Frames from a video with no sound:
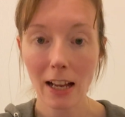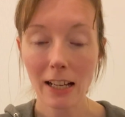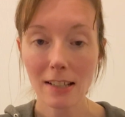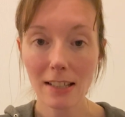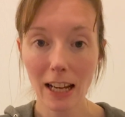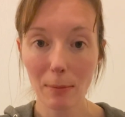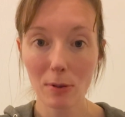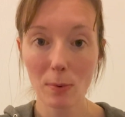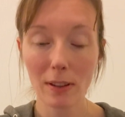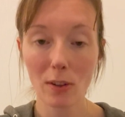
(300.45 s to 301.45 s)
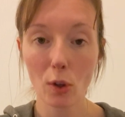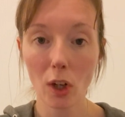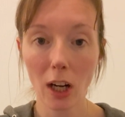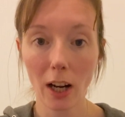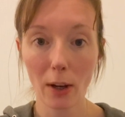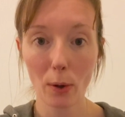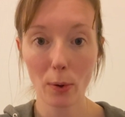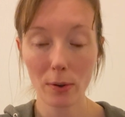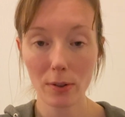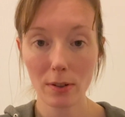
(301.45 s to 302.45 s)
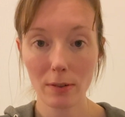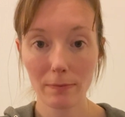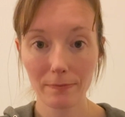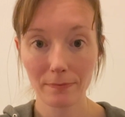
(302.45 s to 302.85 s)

Same as with your clothes.